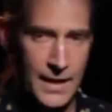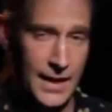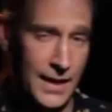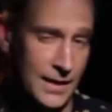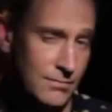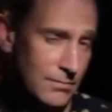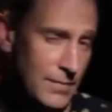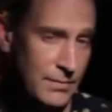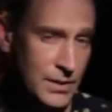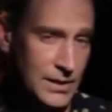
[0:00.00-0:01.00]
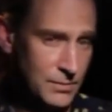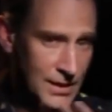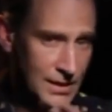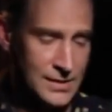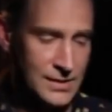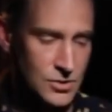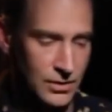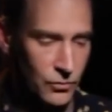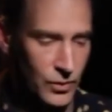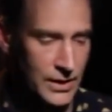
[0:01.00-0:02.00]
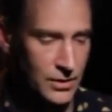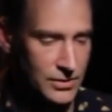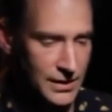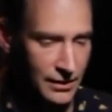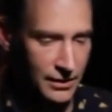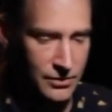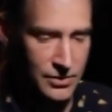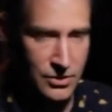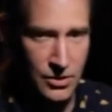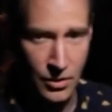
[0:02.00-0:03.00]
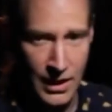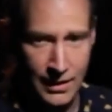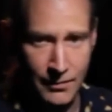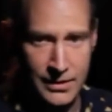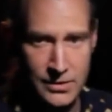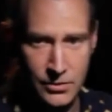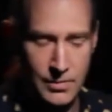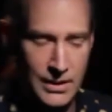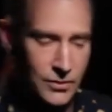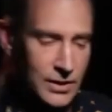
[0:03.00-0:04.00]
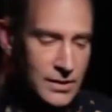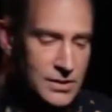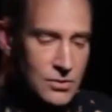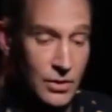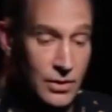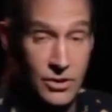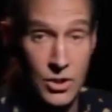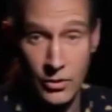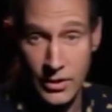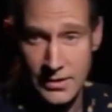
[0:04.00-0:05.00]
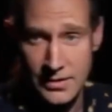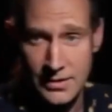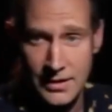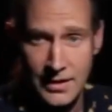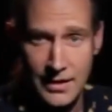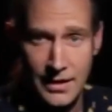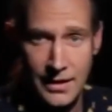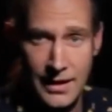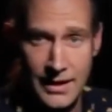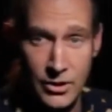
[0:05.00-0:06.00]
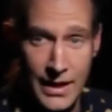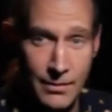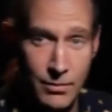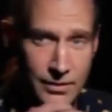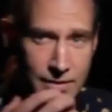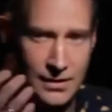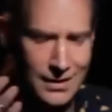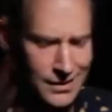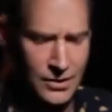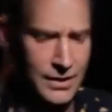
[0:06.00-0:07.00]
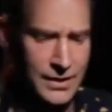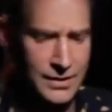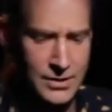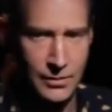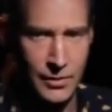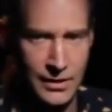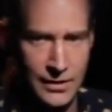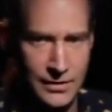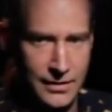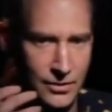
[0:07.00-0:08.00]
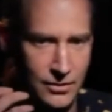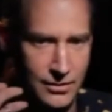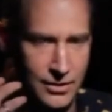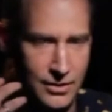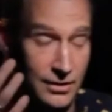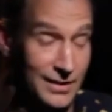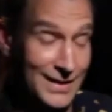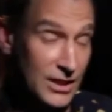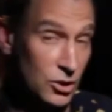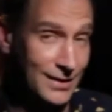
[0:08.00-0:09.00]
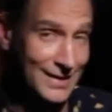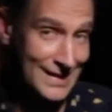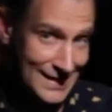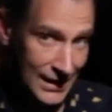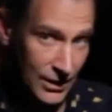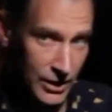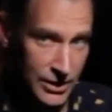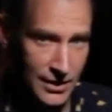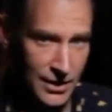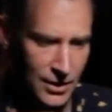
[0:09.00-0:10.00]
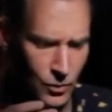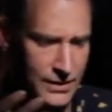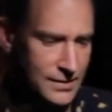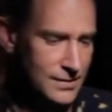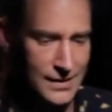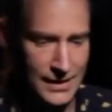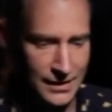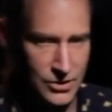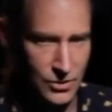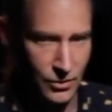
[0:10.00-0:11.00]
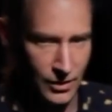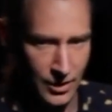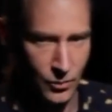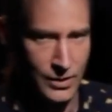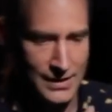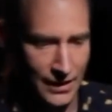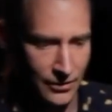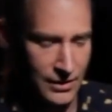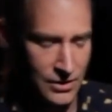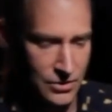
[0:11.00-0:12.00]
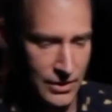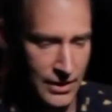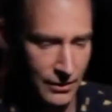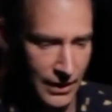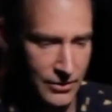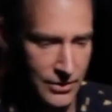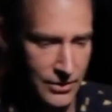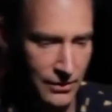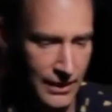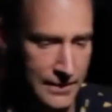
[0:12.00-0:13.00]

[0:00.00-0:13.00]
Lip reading: And maybe it's because these sort of window scenarios are so common and so ubiquitous, you don't even notice. And you're able to clearly determine, clearly distinguish what's in the store and what's out in the street around you, right?